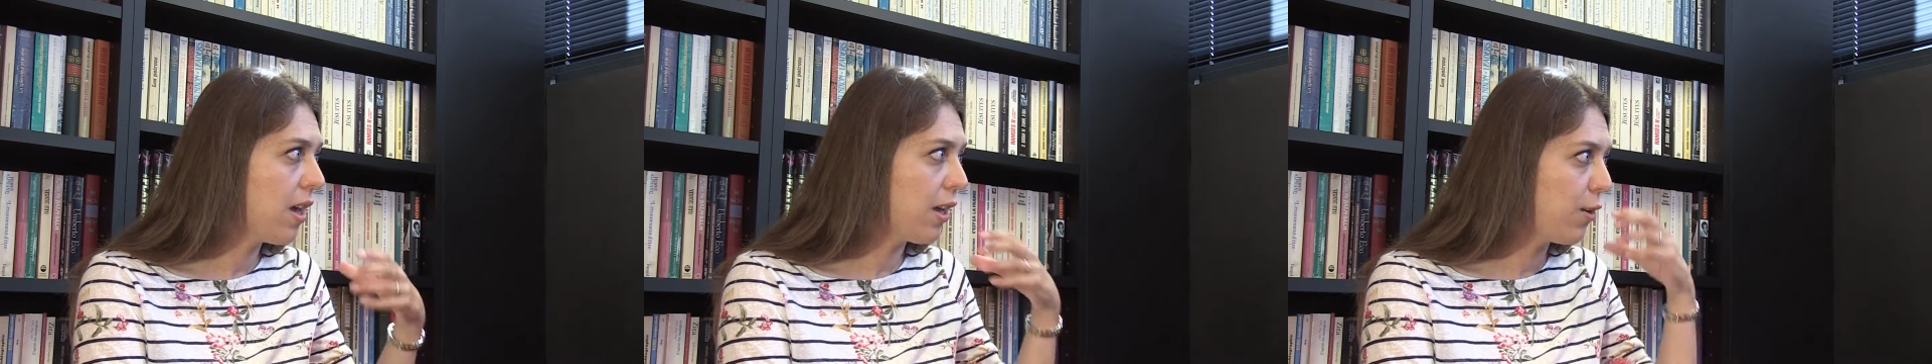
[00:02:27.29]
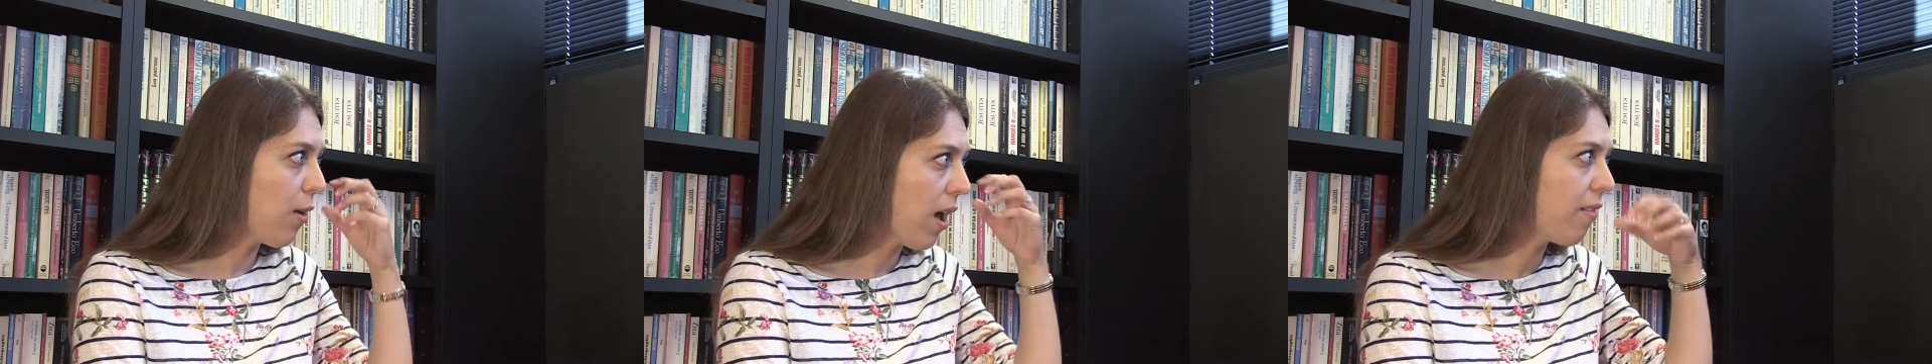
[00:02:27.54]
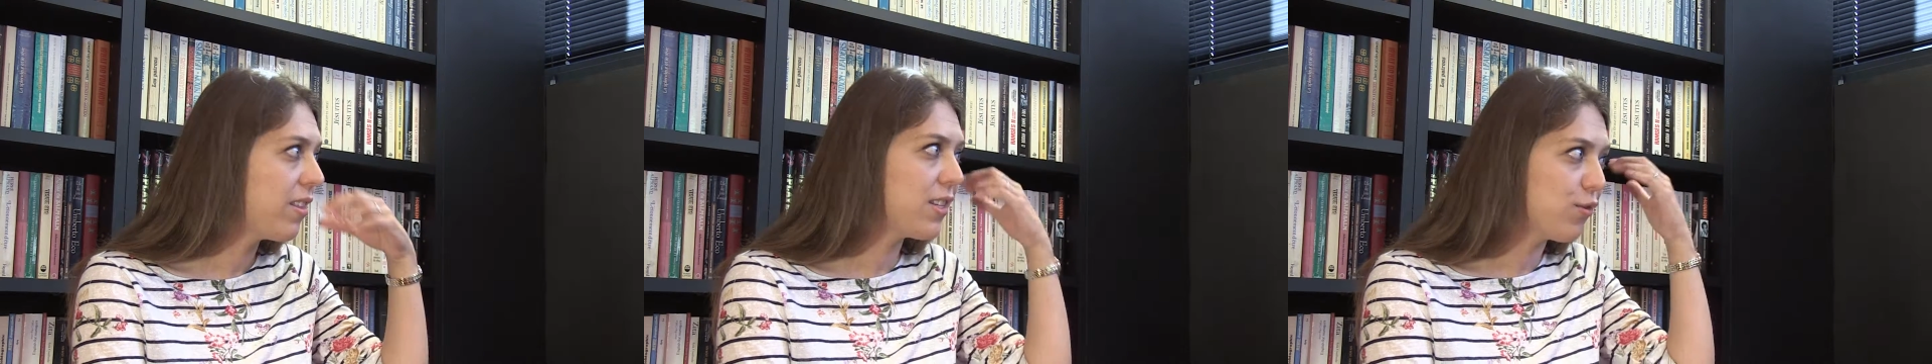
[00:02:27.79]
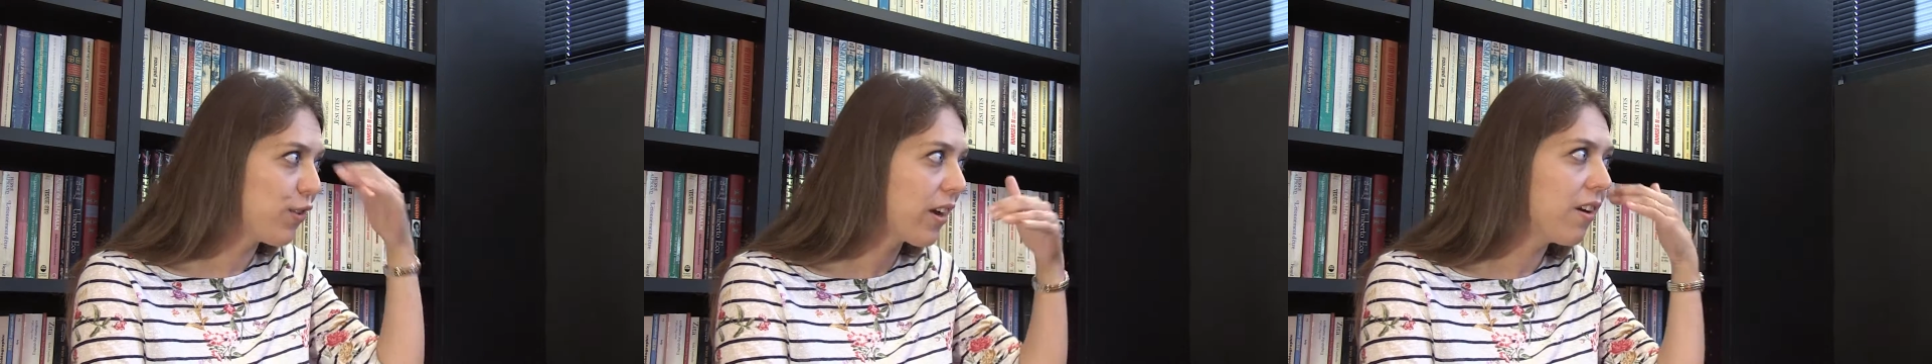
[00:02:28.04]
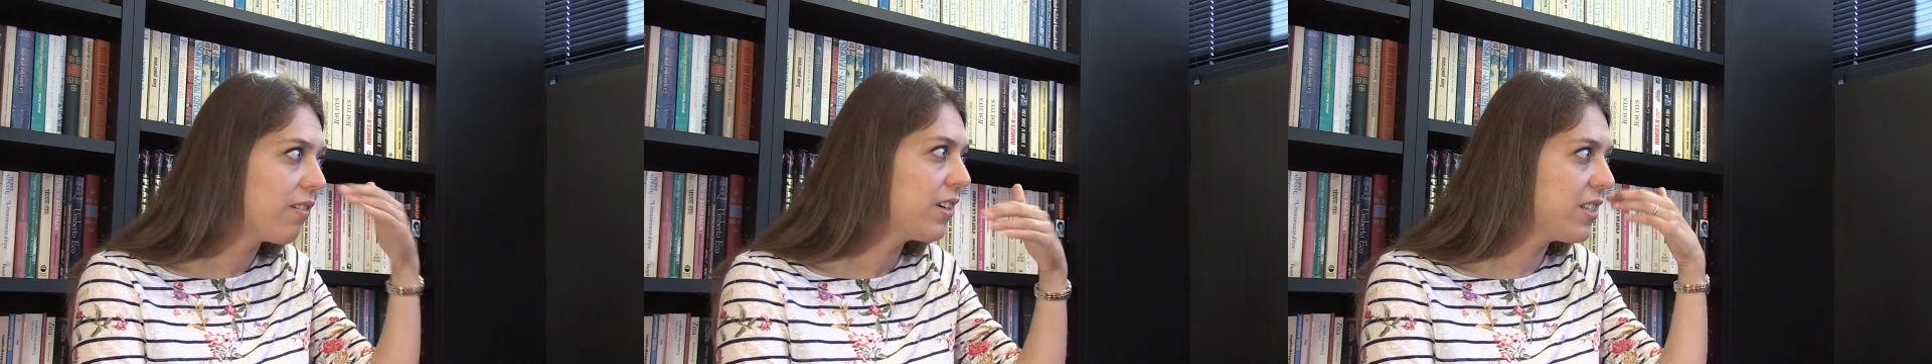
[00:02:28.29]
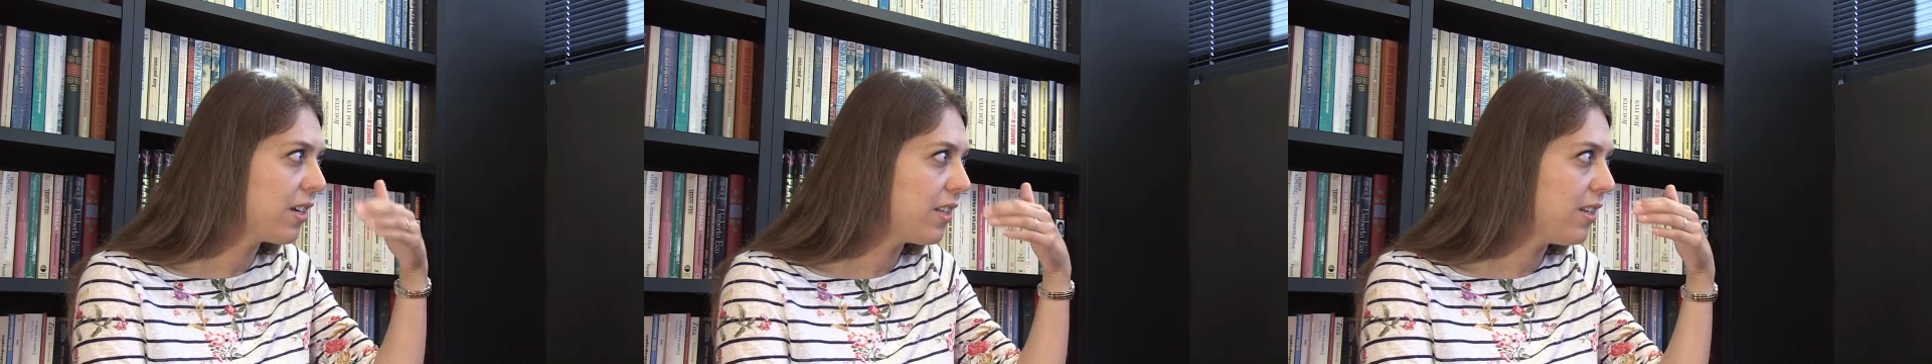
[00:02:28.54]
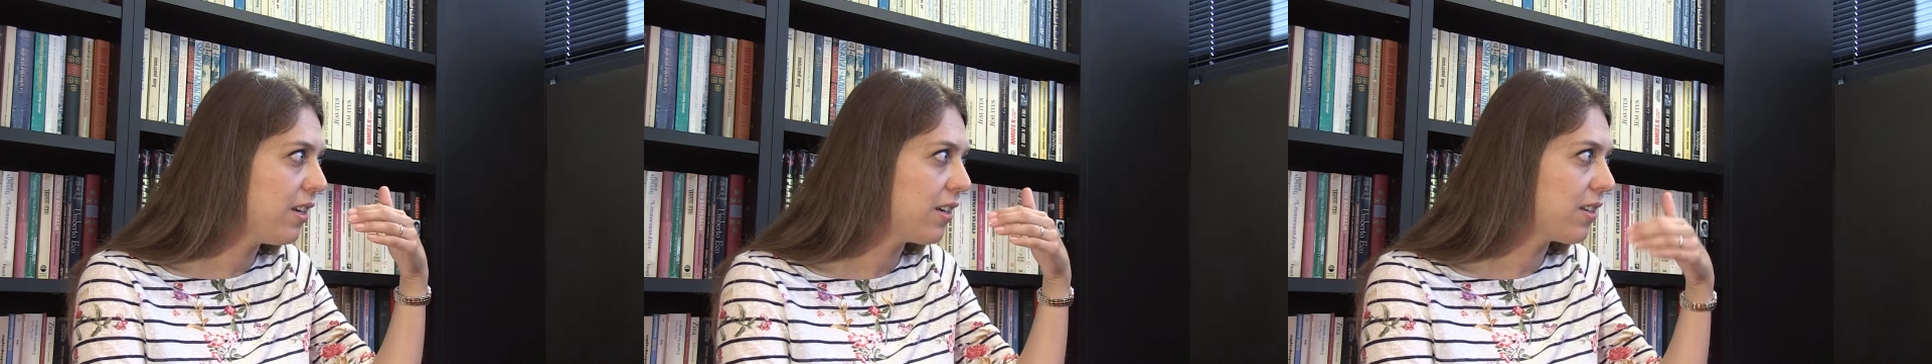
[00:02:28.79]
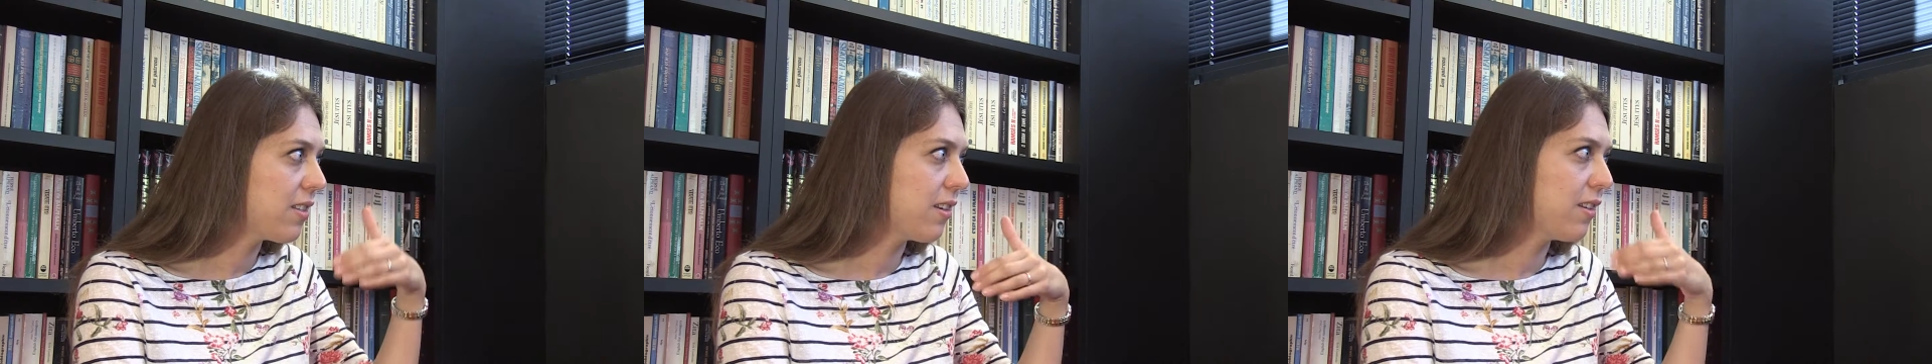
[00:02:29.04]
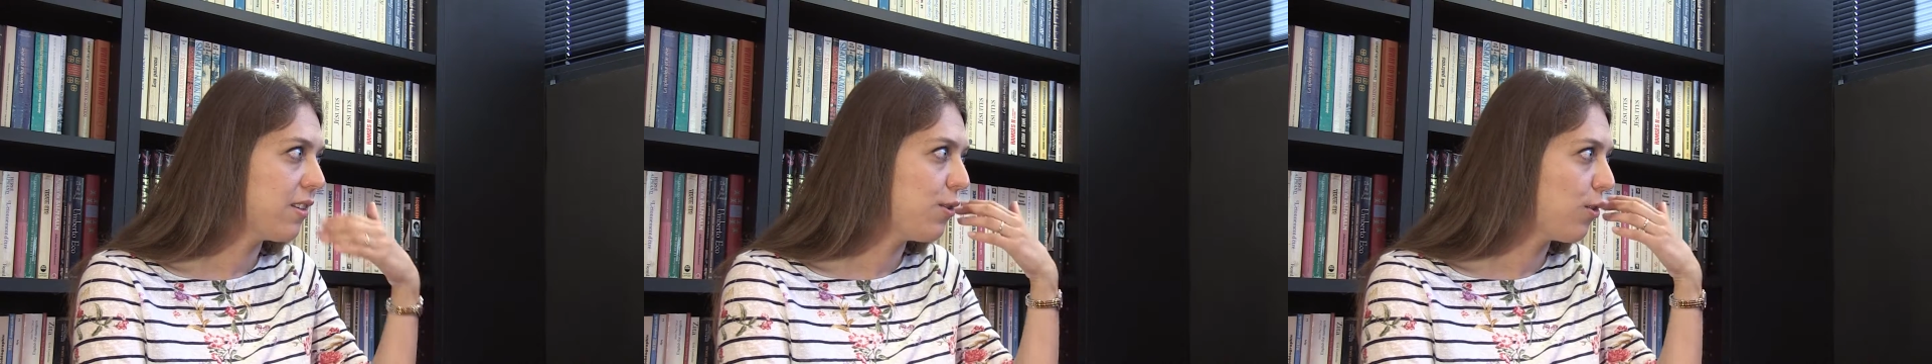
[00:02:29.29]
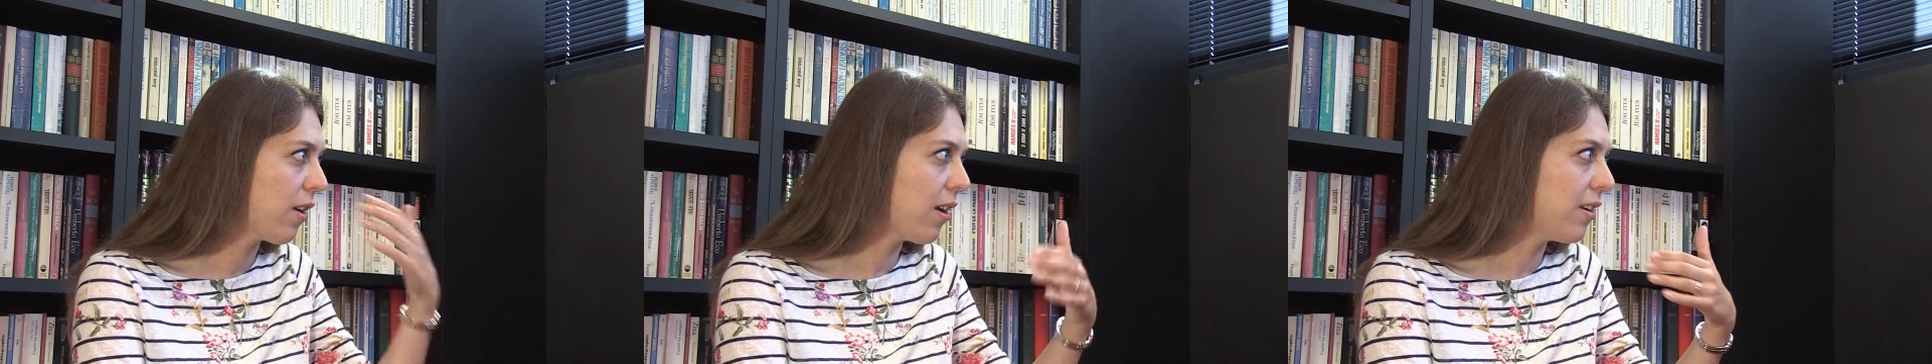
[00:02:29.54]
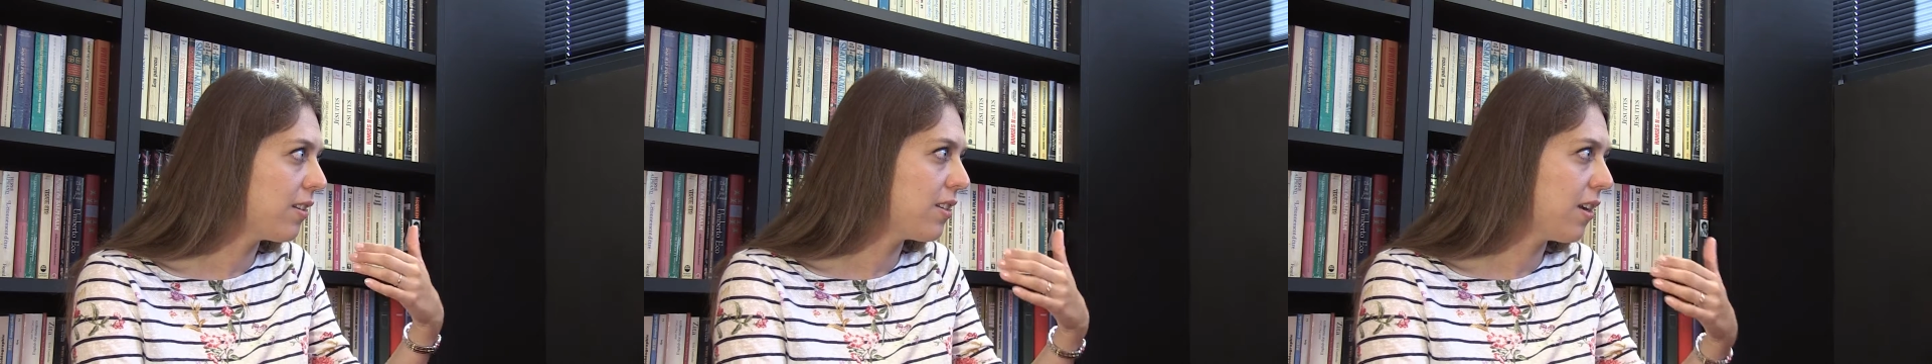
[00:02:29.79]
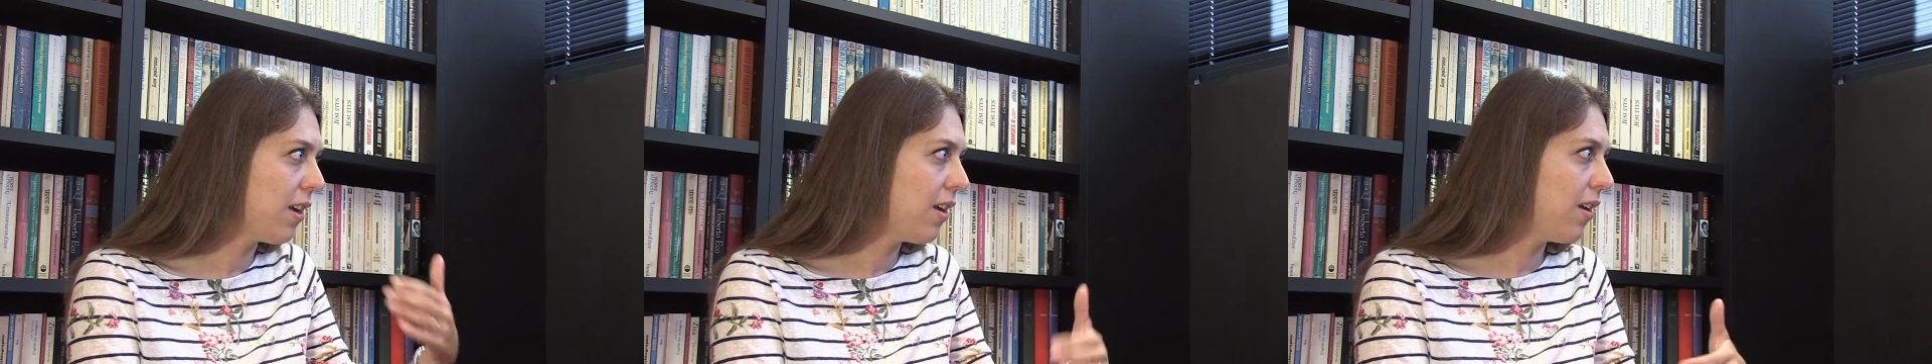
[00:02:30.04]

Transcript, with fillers: and you have these recurrent ideas and you cannot